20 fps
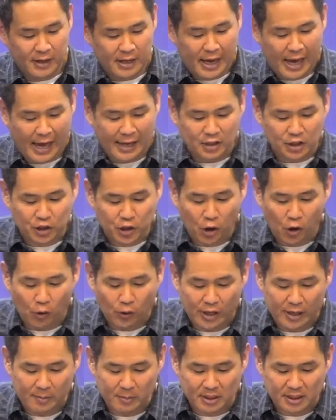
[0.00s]
and showed
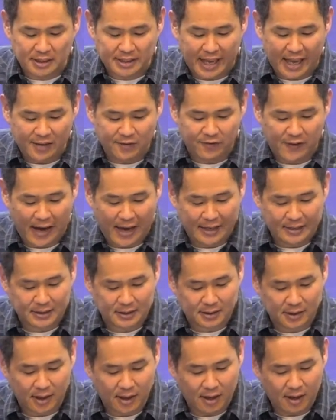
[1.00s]
him steadfast
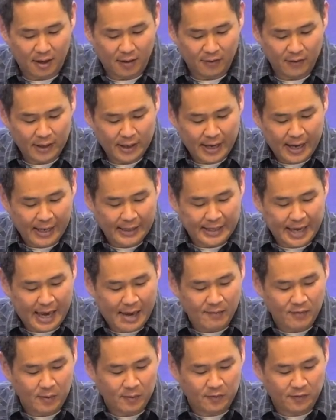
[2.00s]
love and
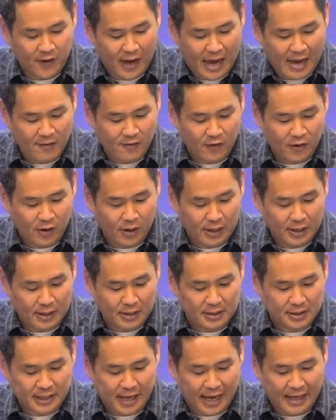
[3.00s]
gave him favor in the
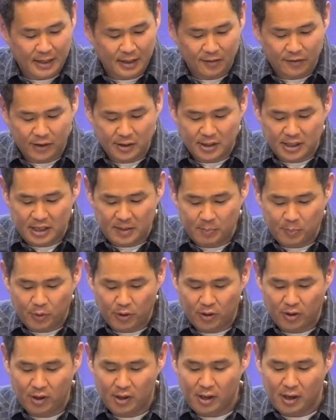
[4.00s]
sight of the
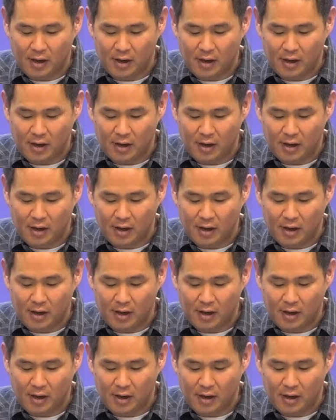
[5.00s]
keeper